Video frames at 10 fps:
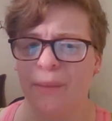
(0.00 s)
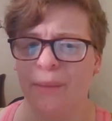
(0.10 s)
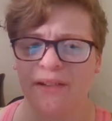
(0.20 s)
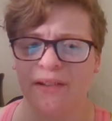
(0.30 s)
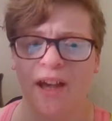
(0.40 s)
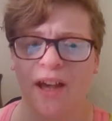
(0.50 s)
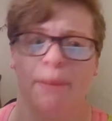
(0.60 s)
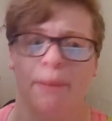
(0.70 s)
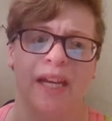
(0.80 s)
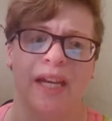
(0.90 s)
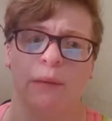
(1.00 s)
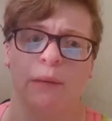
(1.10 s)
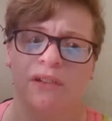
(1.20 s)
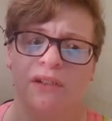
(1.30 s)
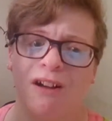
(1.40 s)
His pen
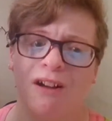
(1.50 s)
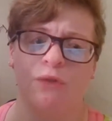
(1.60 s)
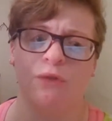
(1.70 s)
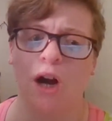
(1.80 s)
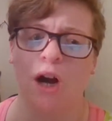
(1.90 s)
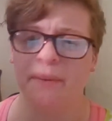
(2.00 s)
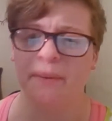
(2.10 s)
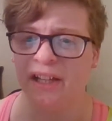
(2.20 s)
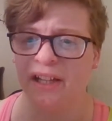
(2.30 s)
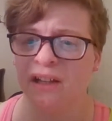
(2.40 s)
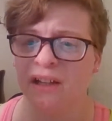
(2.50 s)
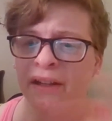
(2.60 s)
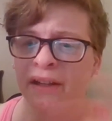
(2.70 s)
name was Oliver Optic.